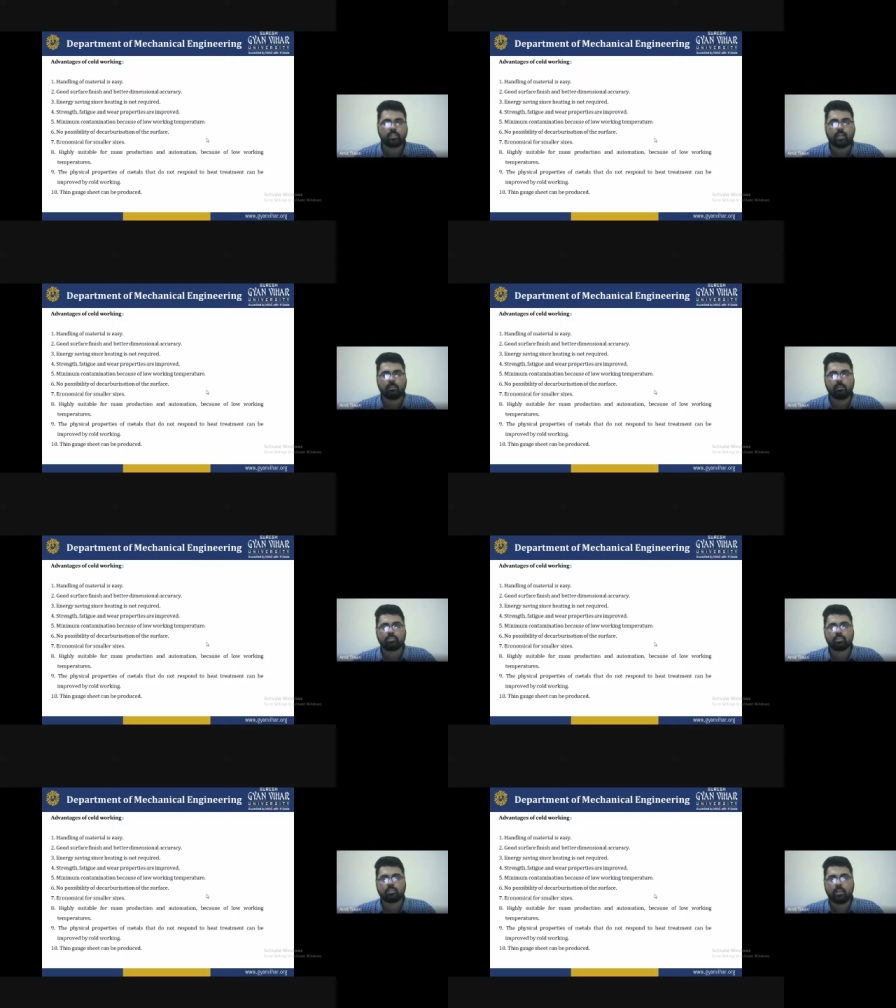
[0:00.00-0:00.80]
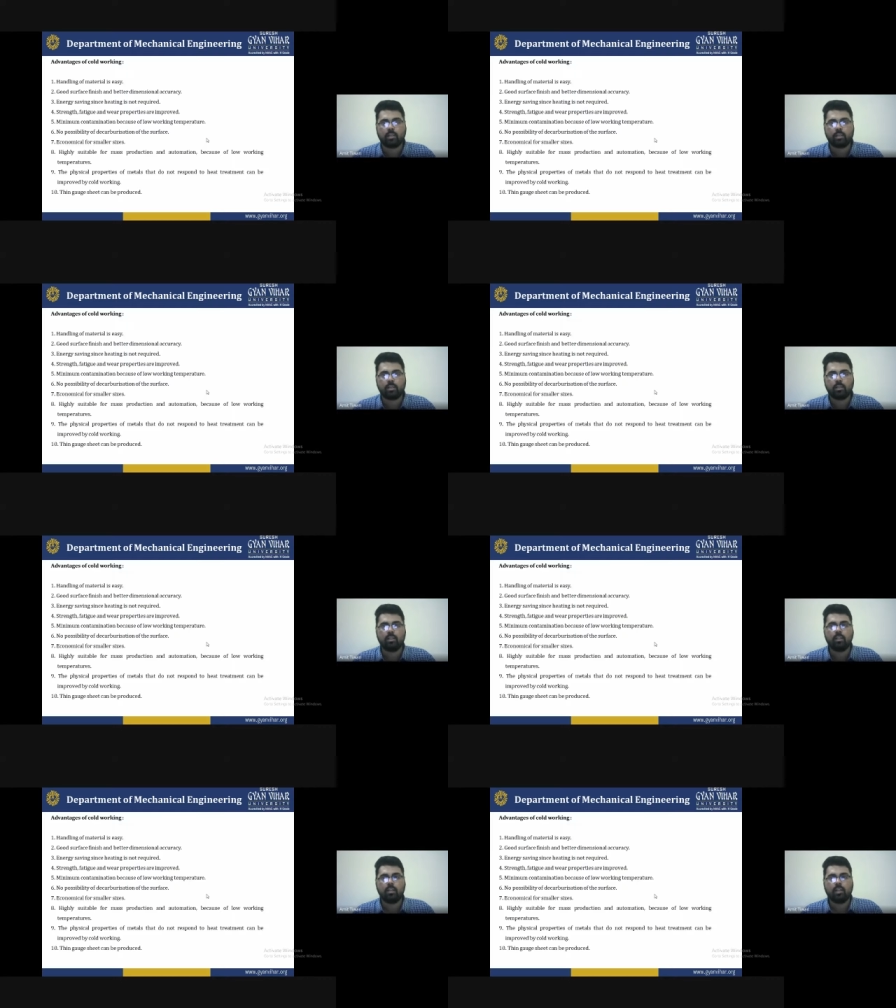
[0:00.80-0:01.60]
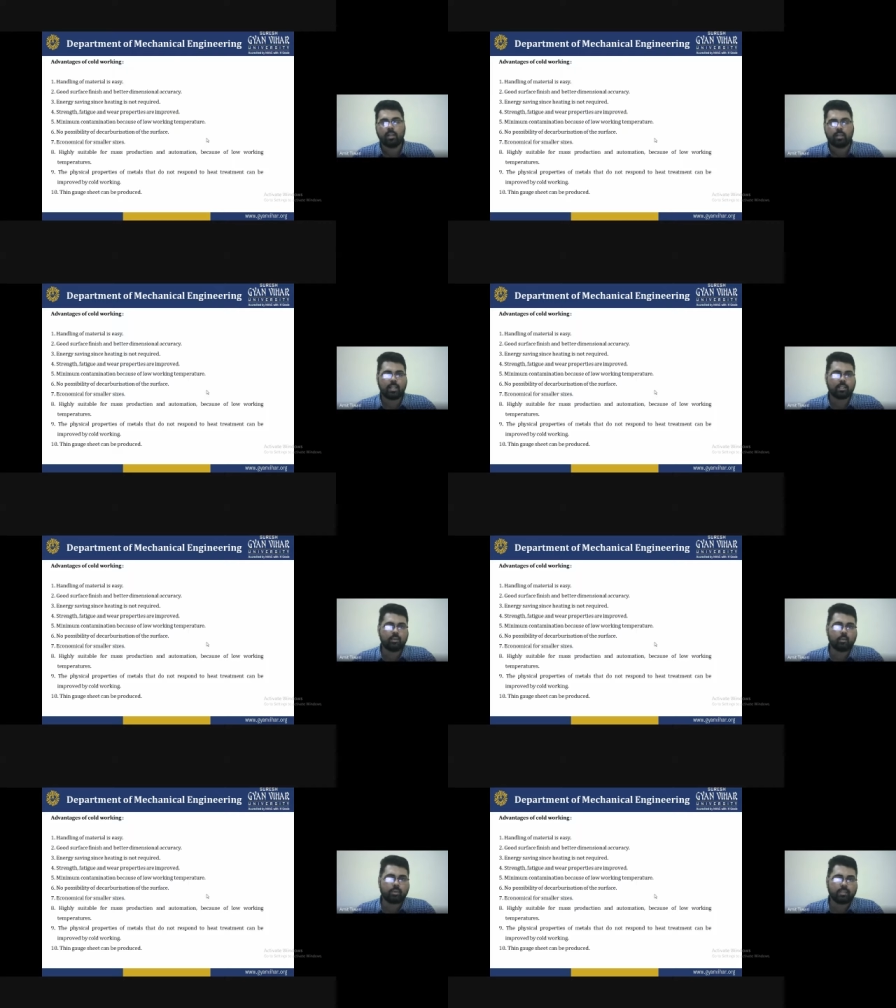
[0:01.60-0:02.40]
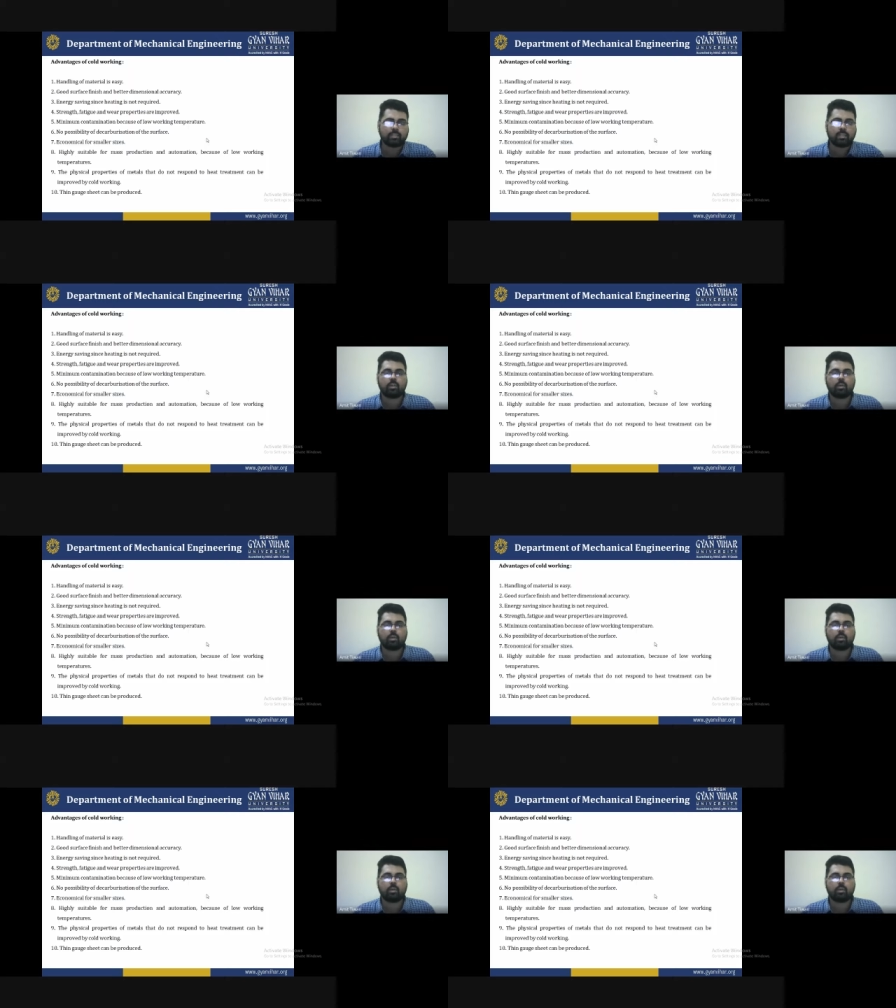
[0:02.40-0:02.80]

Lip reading: the dimensions, and it has the new grain size are